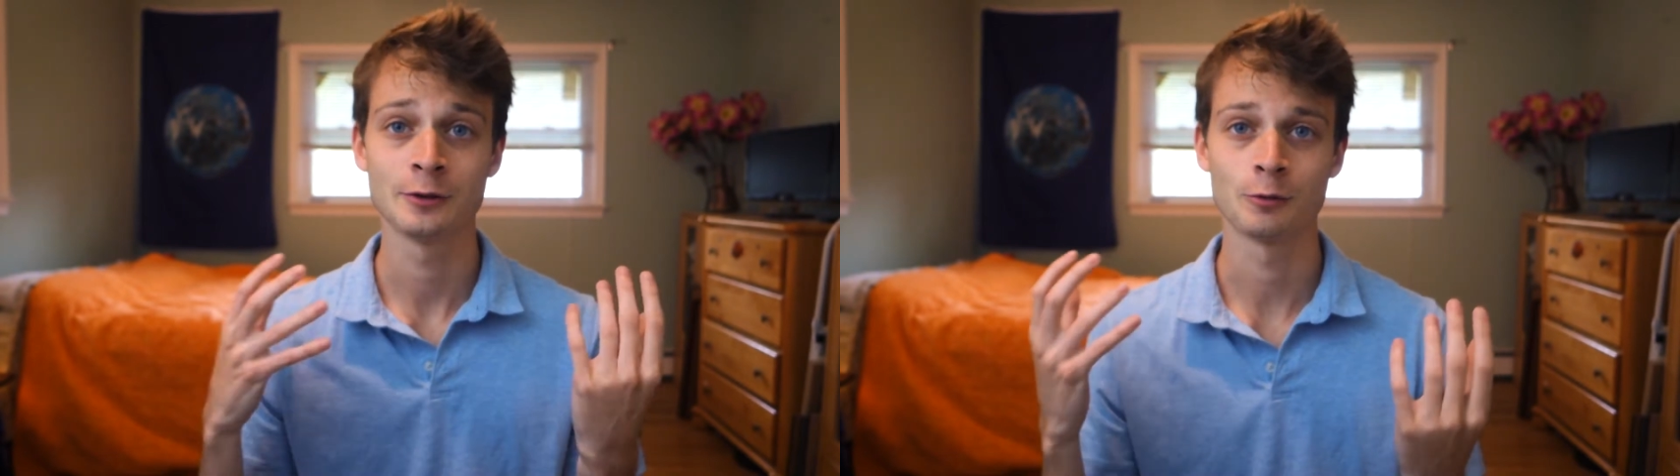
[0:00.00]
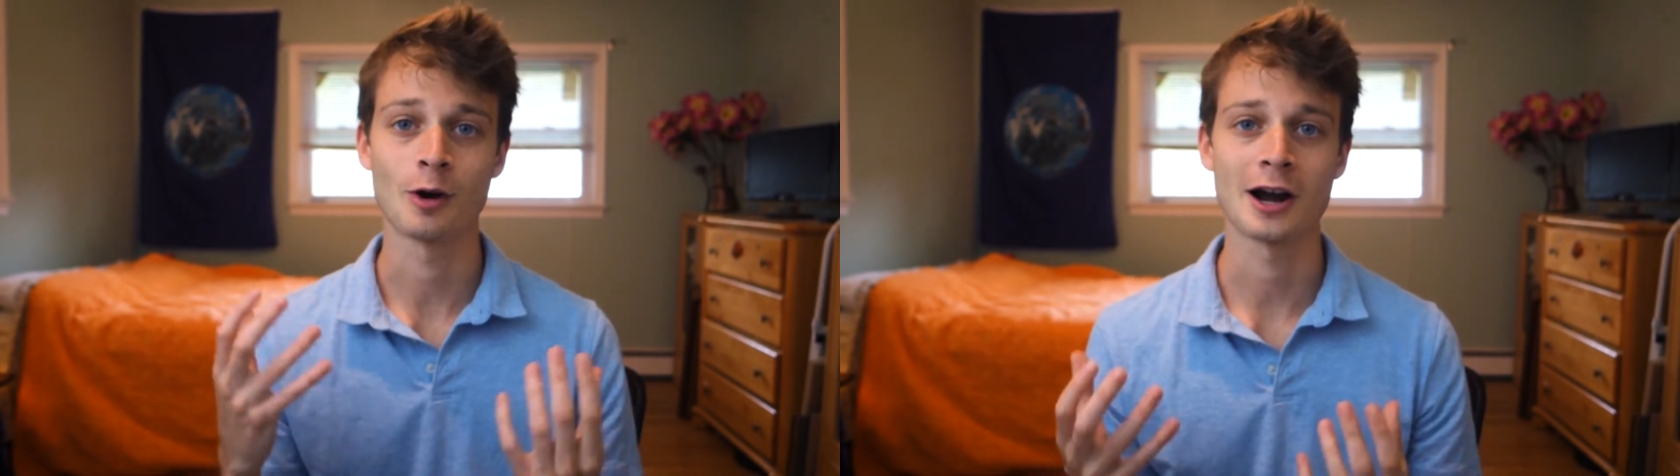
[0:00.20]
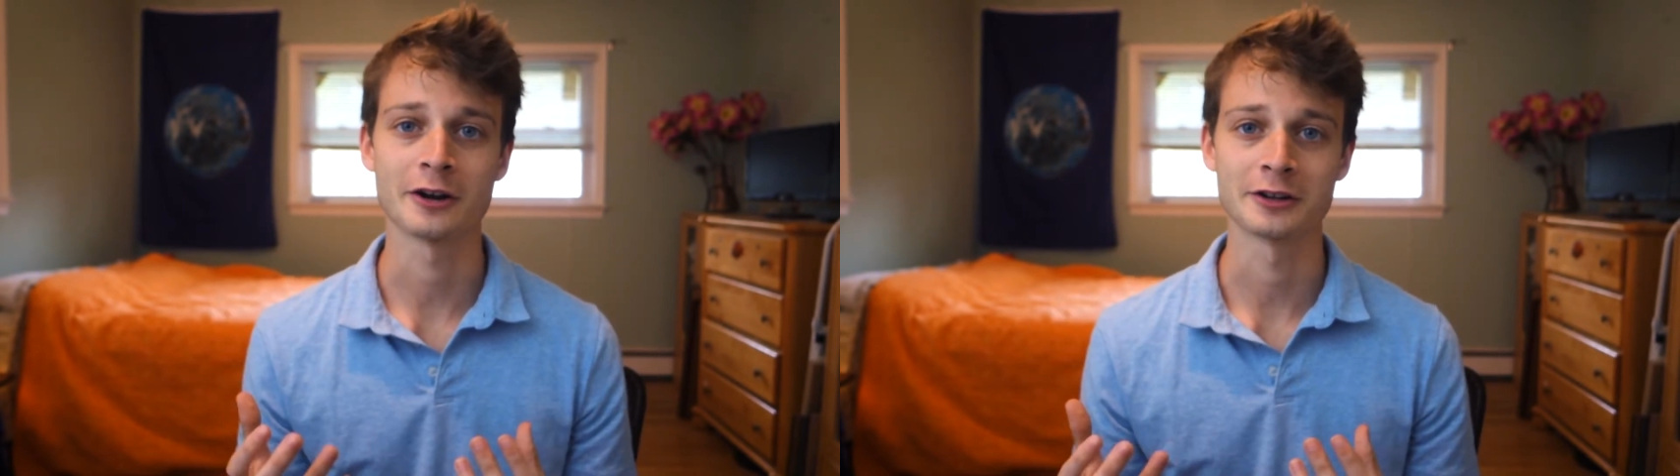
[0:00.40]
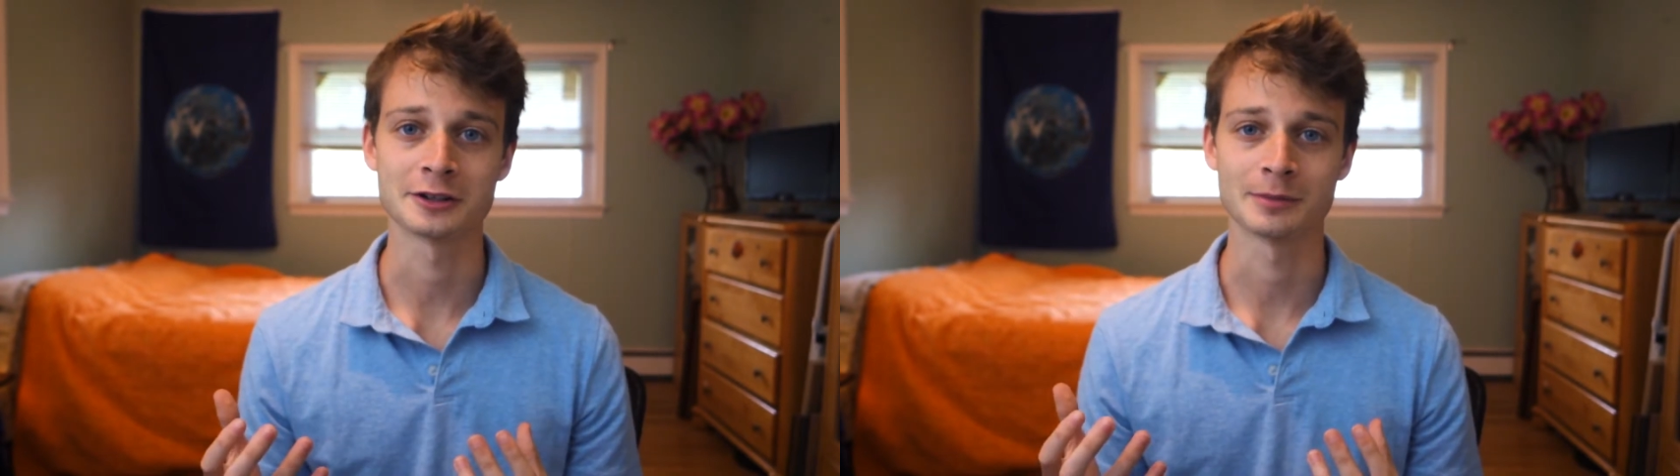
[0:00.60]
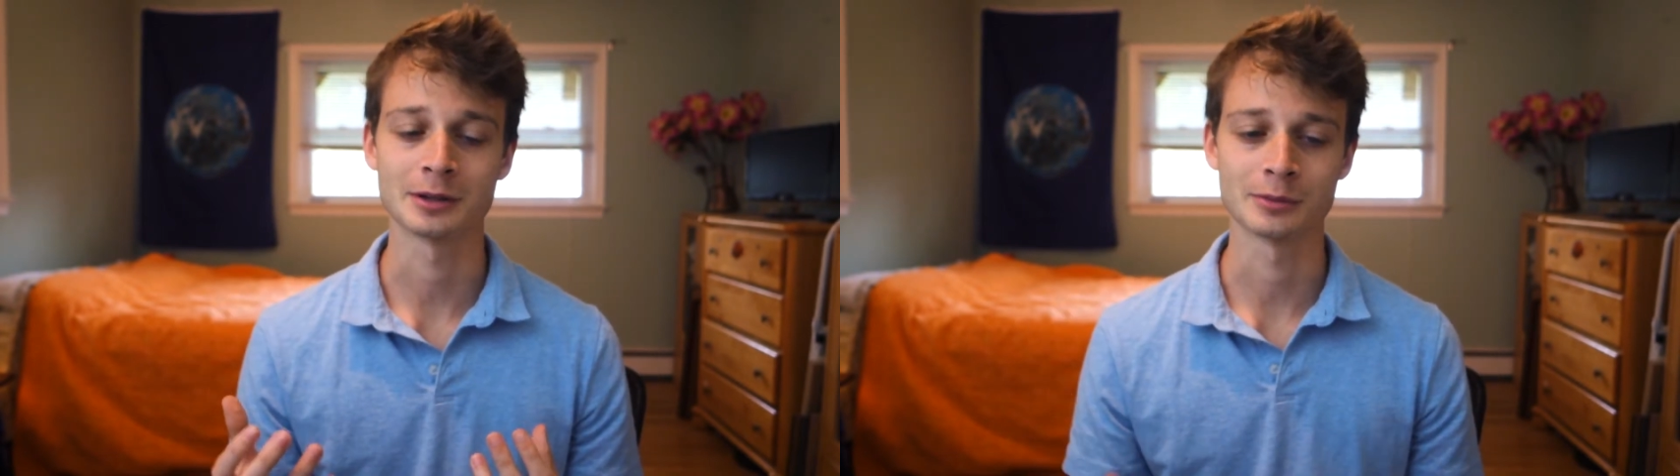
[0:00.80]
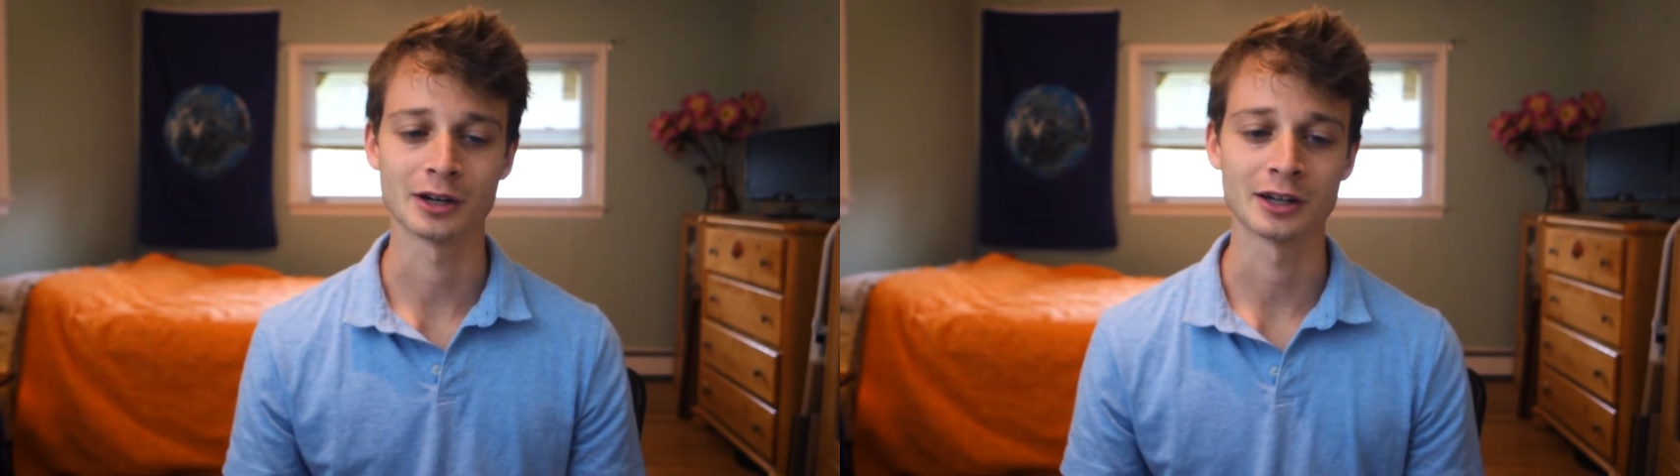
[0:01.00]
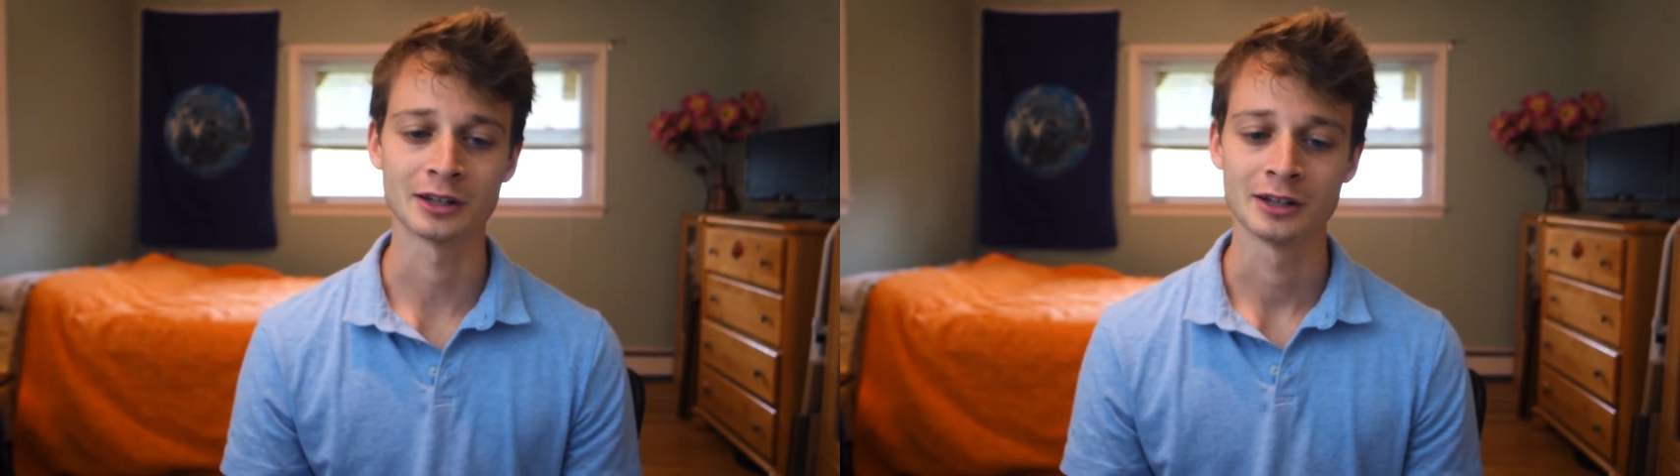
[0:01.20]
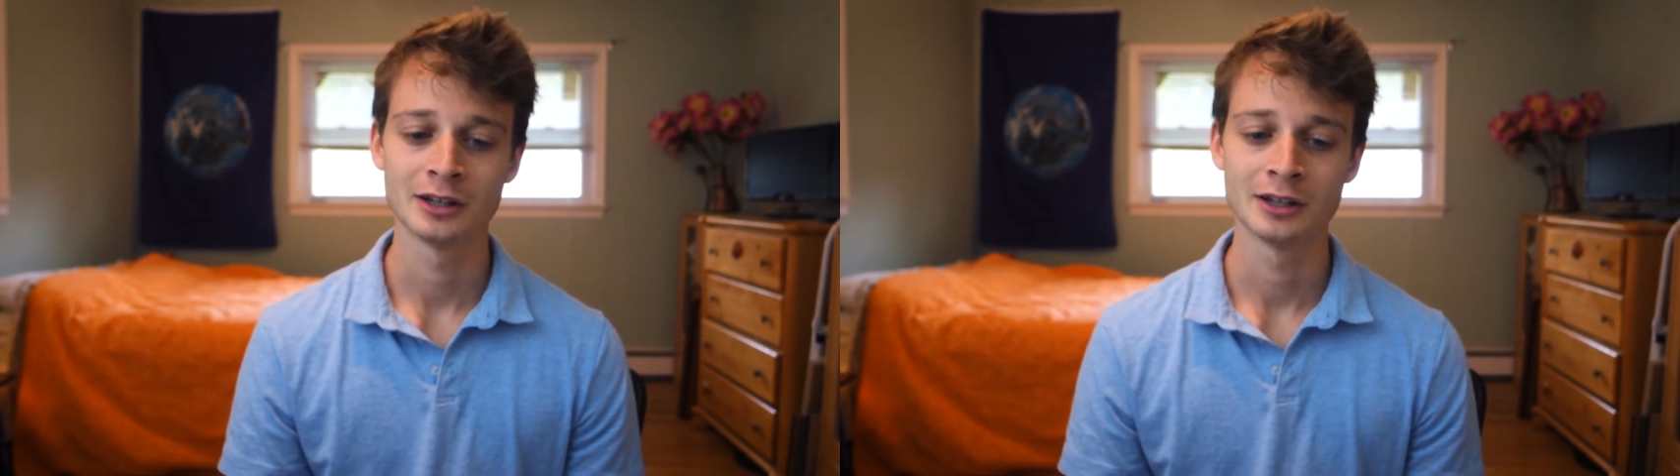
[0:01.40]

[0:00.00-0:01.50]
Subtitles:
wired into my brain